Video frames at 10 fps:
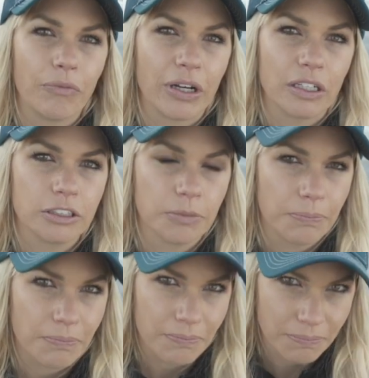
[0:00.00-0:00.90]
reel to,
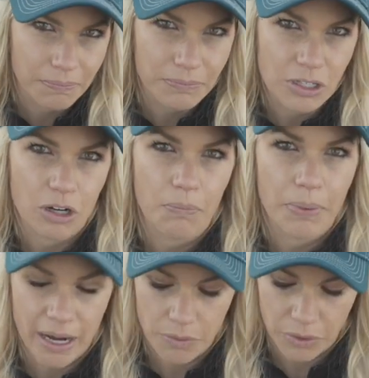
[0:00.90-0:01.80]
you know,
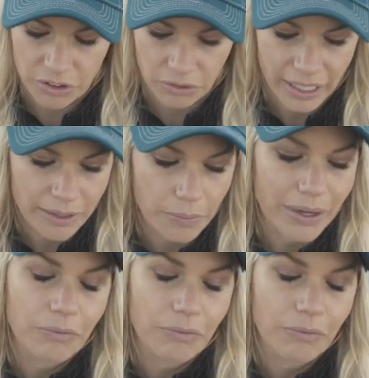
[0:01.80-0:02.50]
pair with your lightweight